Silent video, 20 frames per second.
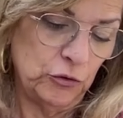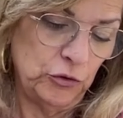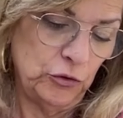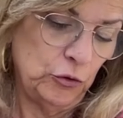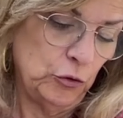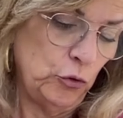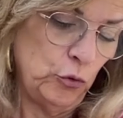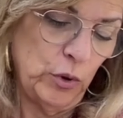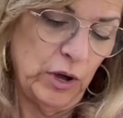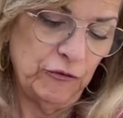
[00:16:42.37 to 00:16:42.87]

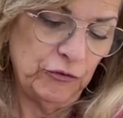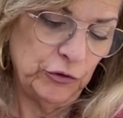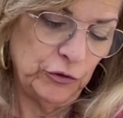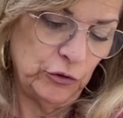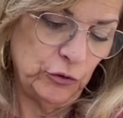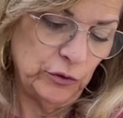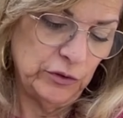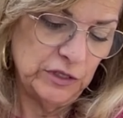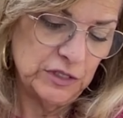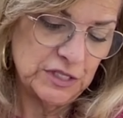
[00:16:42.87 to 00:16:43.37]
whoever
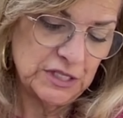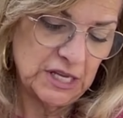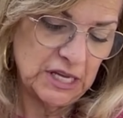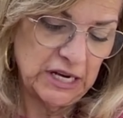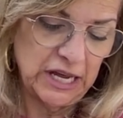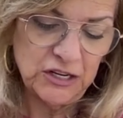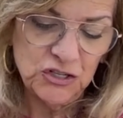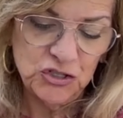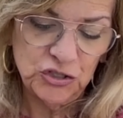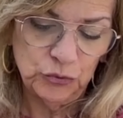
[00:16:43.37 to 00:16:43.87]
you're in this
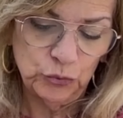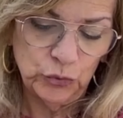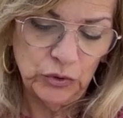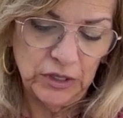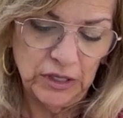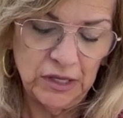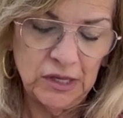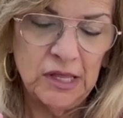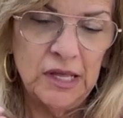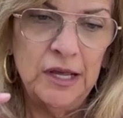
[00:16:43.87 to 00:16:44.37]
connection
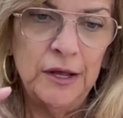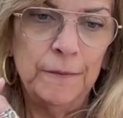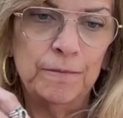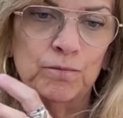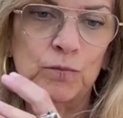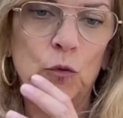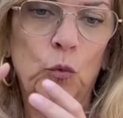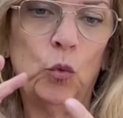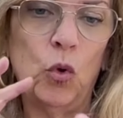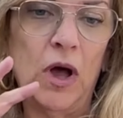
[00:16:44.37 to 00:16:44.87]
with,
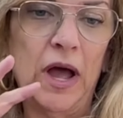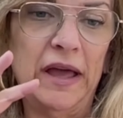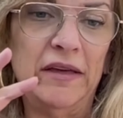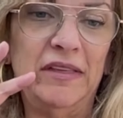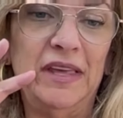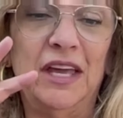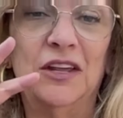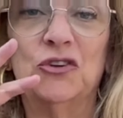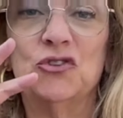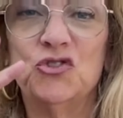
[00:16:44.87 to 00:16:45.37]
why
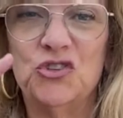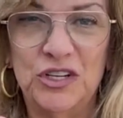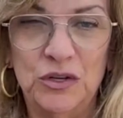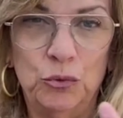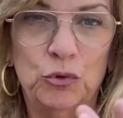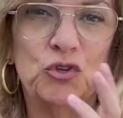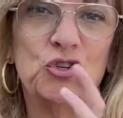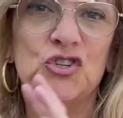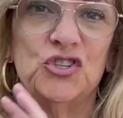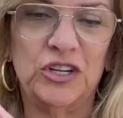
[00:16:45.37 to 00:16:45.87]
the energy
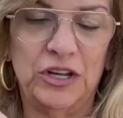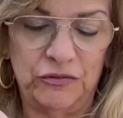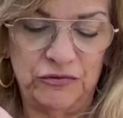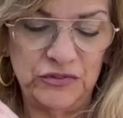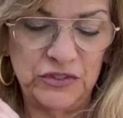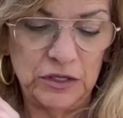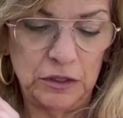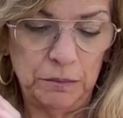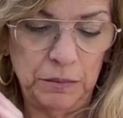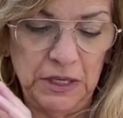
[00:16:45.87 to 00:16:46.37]
will
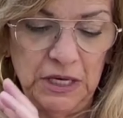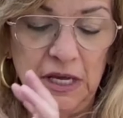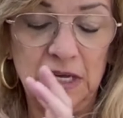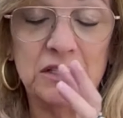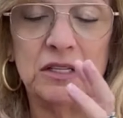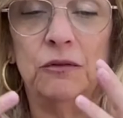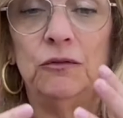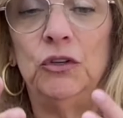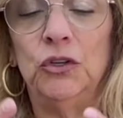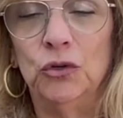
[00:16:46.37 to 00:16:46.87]
shift
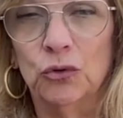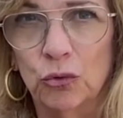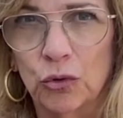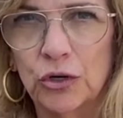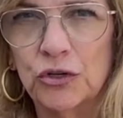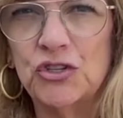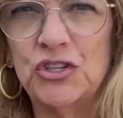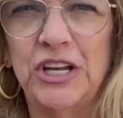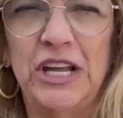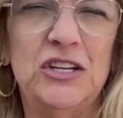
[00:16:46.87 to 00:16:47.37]
because of
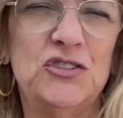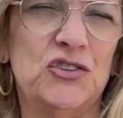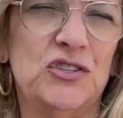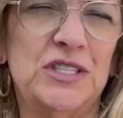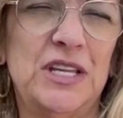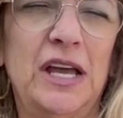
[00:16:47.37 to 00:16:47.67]
your changes.